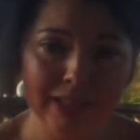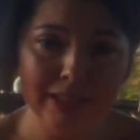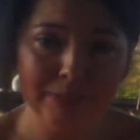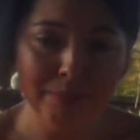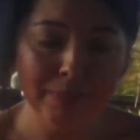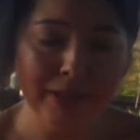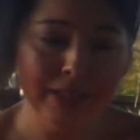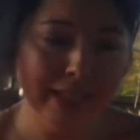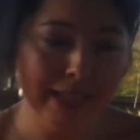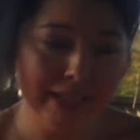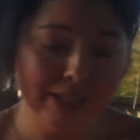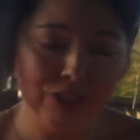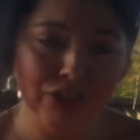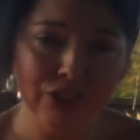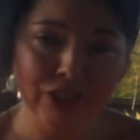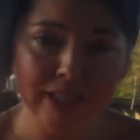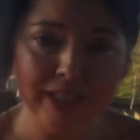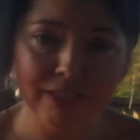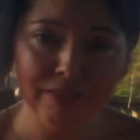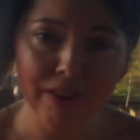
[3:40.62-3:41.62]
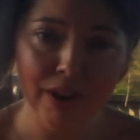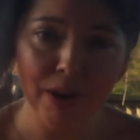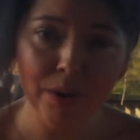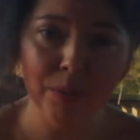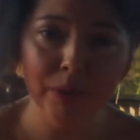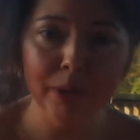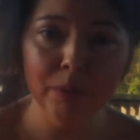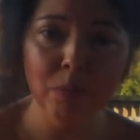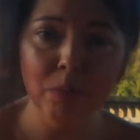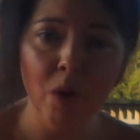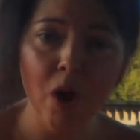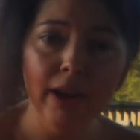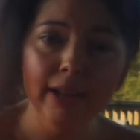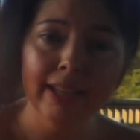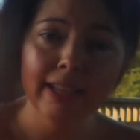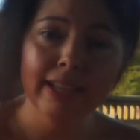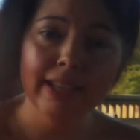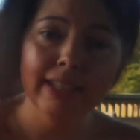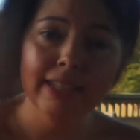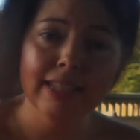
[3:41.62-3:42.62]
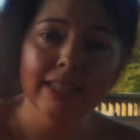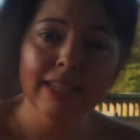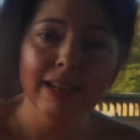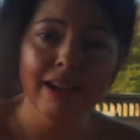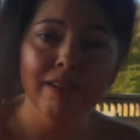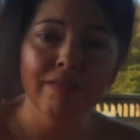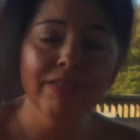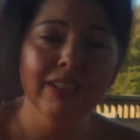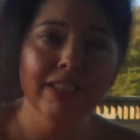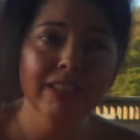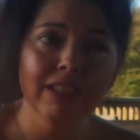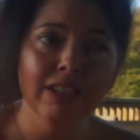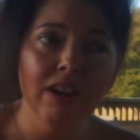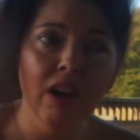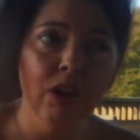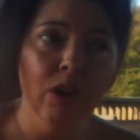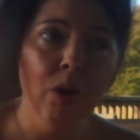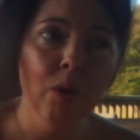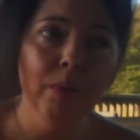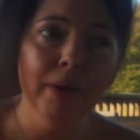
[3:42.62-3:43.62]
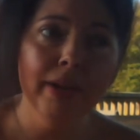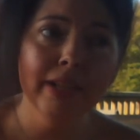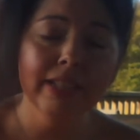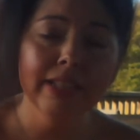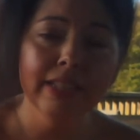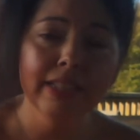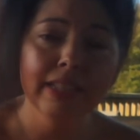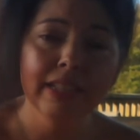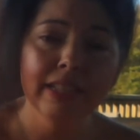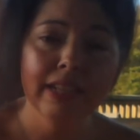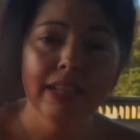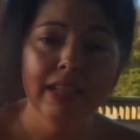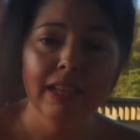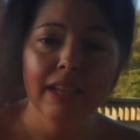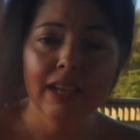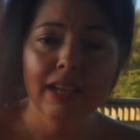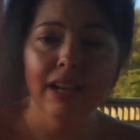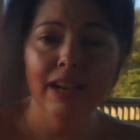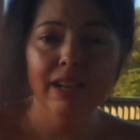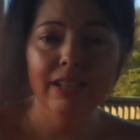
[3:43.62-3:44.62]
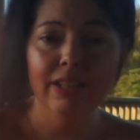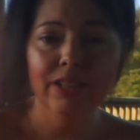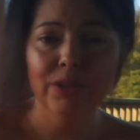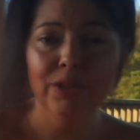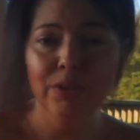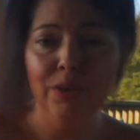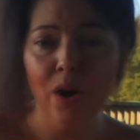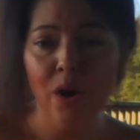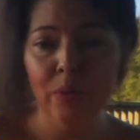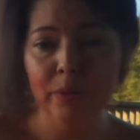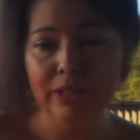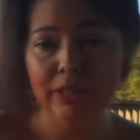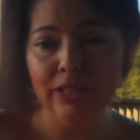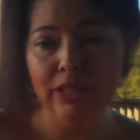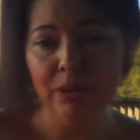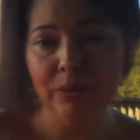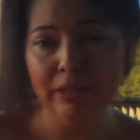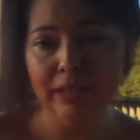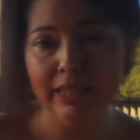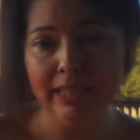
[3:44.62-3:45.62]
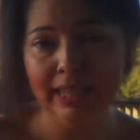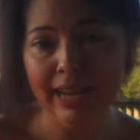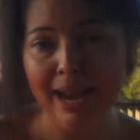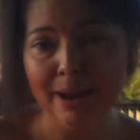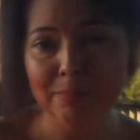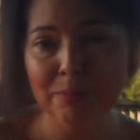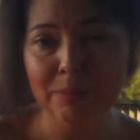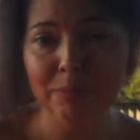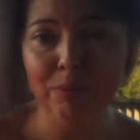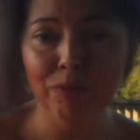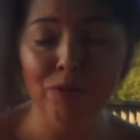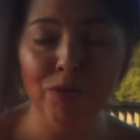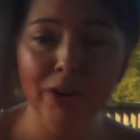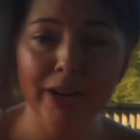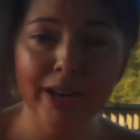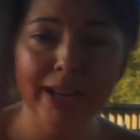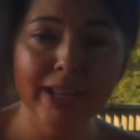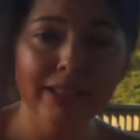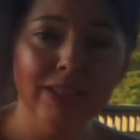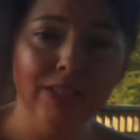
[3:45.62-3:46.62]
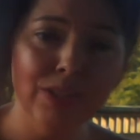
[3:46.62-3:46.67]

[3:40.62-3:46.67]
Like, my legs just give out when I'm walking and stuff, and it's not always, you don't always know what's going to happen beforehand.